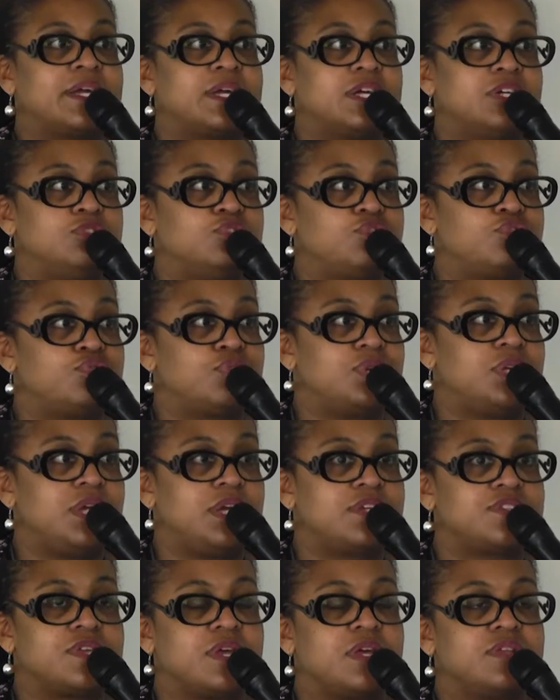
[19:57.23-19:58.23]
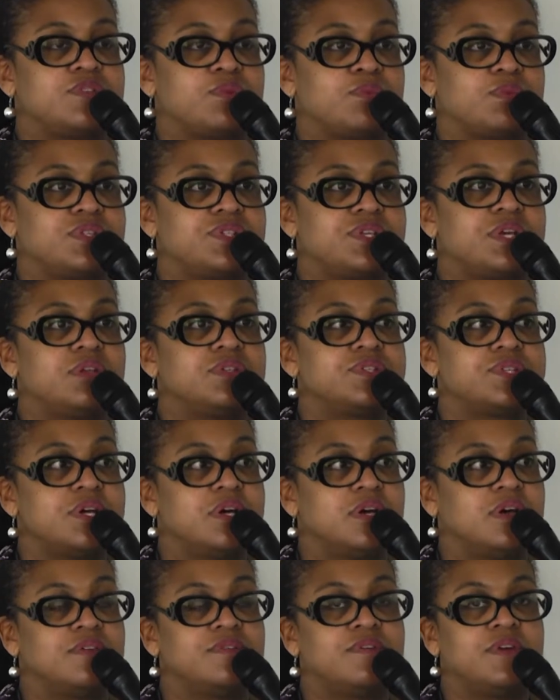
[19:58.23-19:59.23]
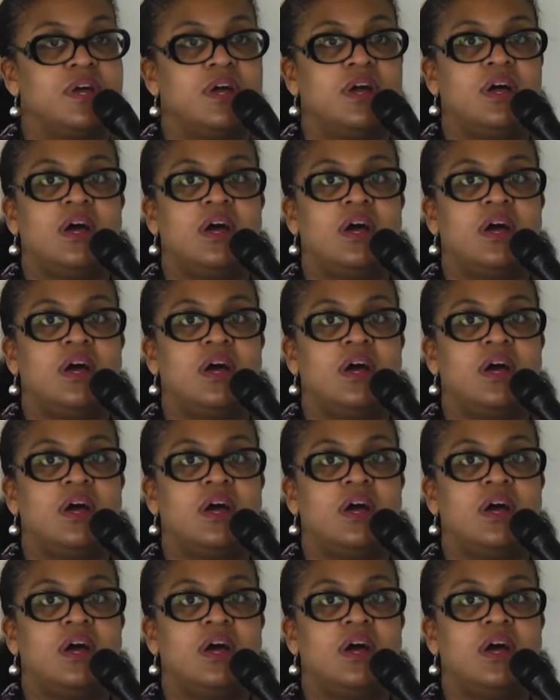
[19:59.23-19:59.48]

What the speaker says: country, as a result of